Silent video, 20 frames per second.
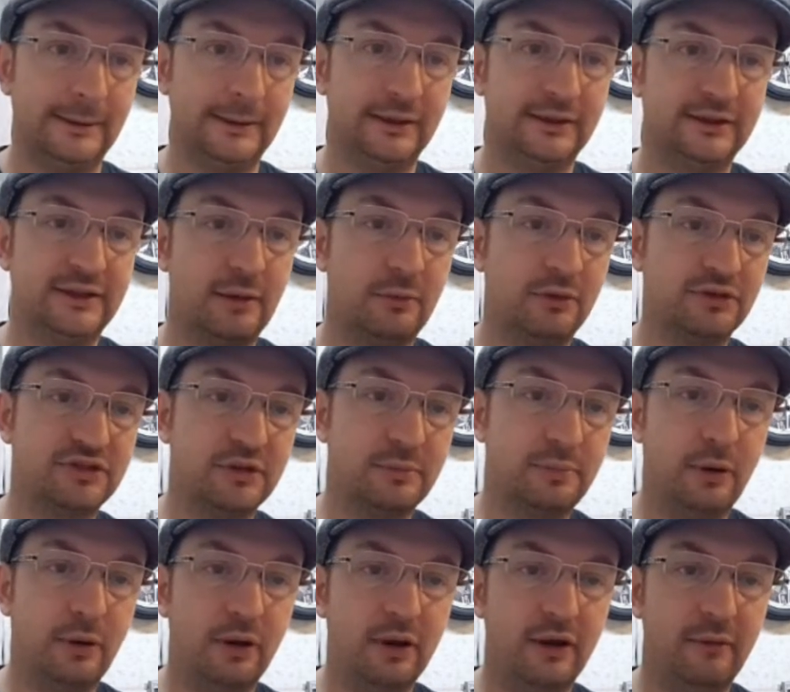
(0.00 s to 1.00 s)
So what's the
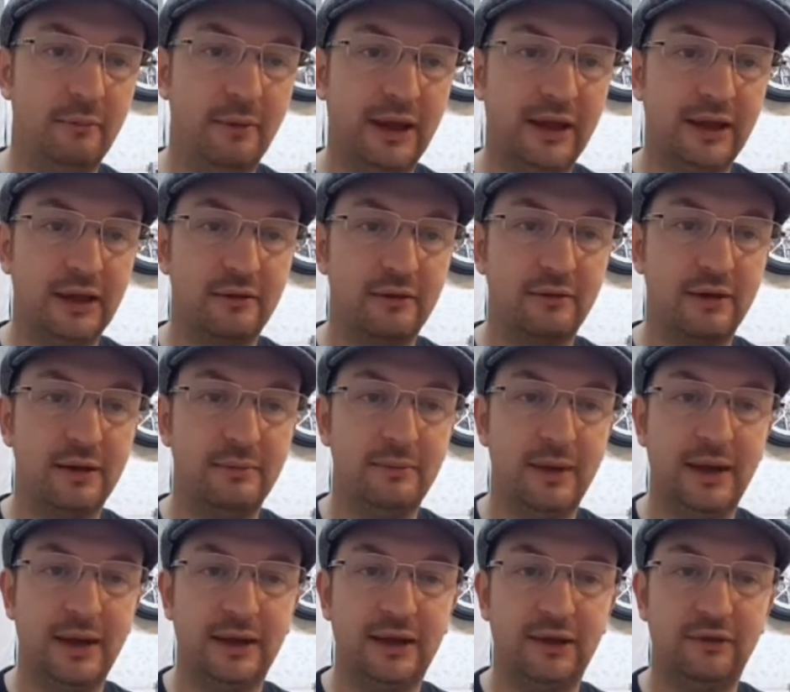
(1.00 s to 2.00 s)
point of making a
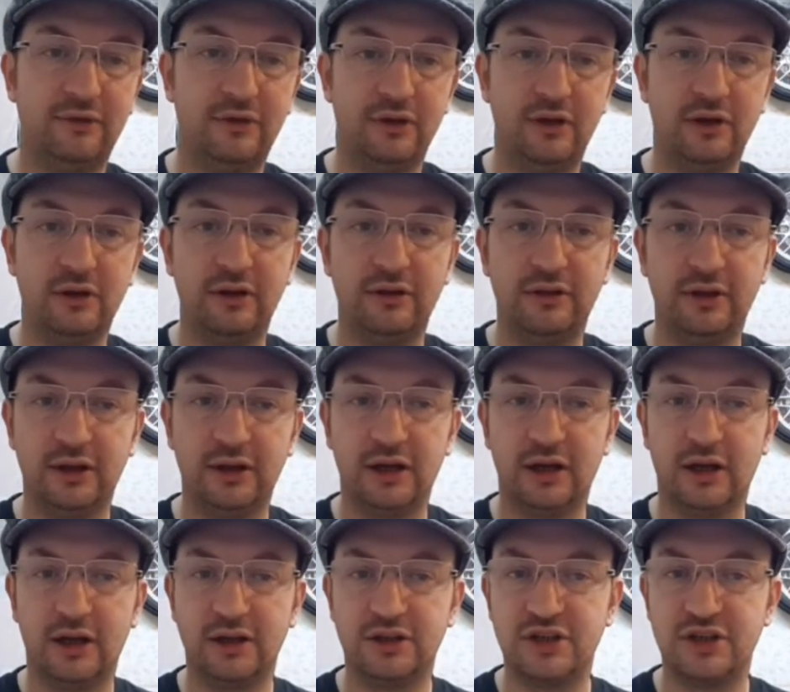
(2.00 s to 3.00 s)
remake if the only thing
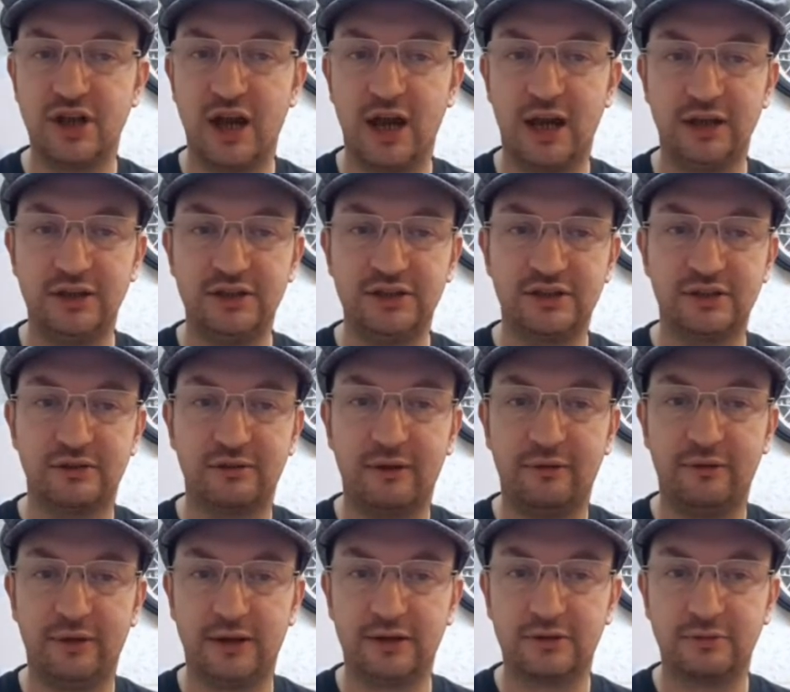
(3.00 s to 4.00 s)
you're going to change is the
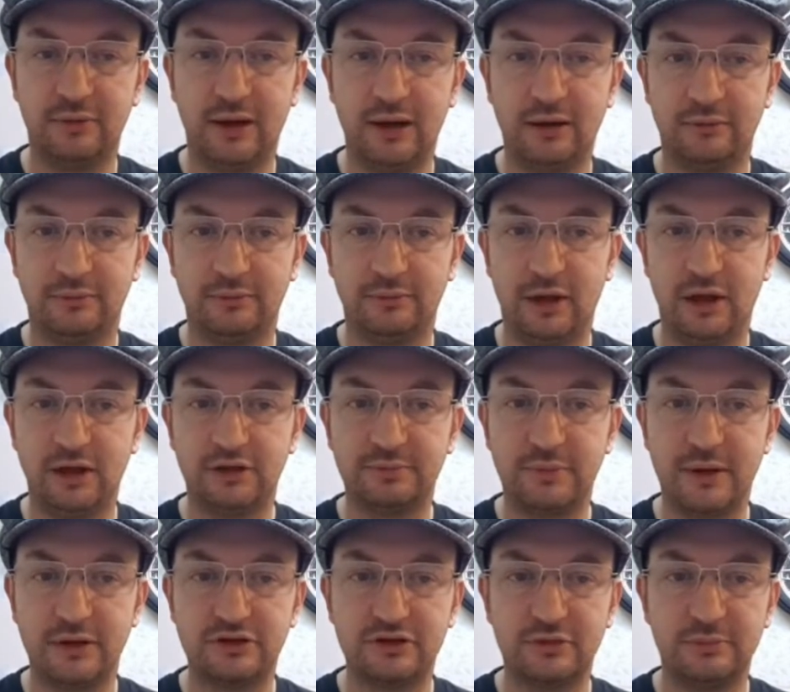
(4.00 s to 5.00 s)
graphics? Well, I
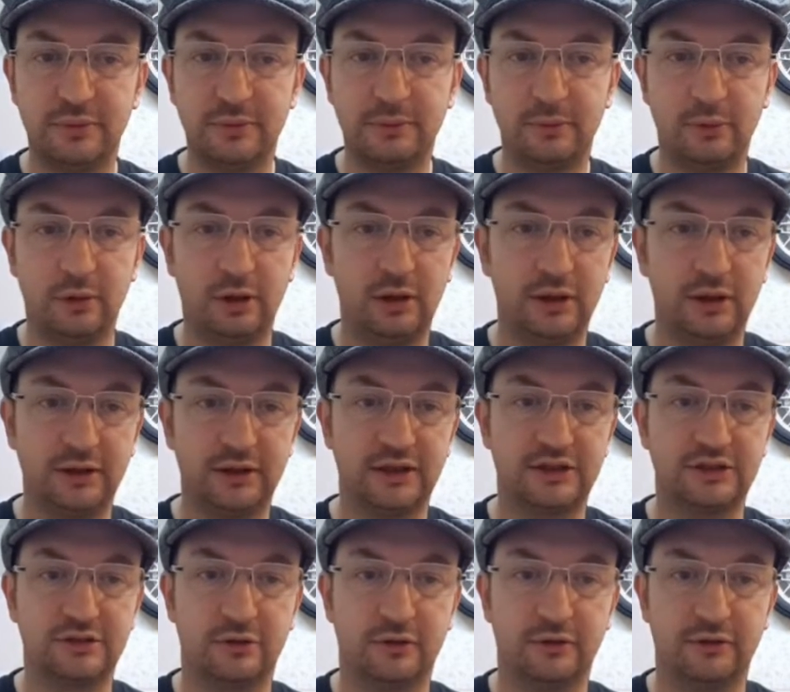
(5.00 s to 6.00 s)
suppose some people will like
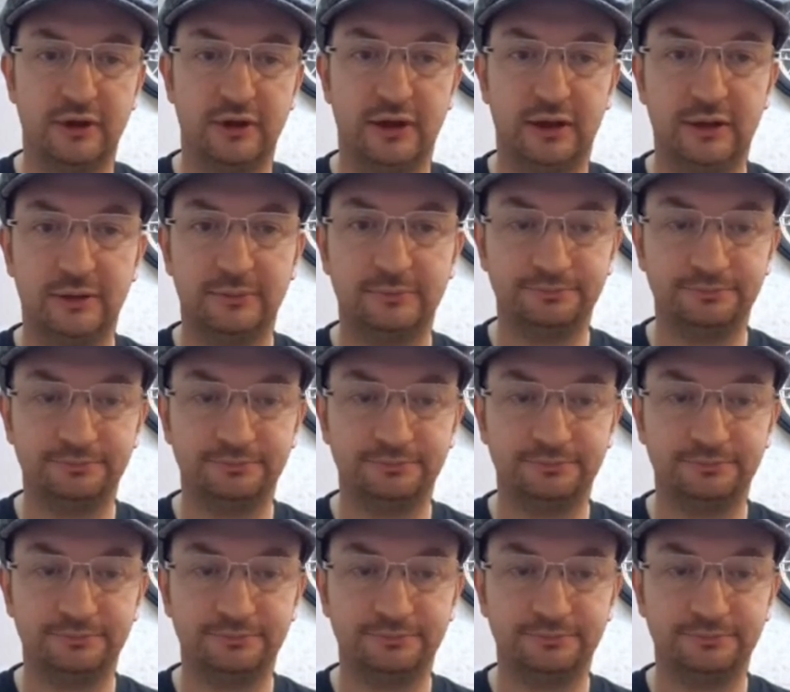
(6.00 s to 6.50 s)
this sort of thing.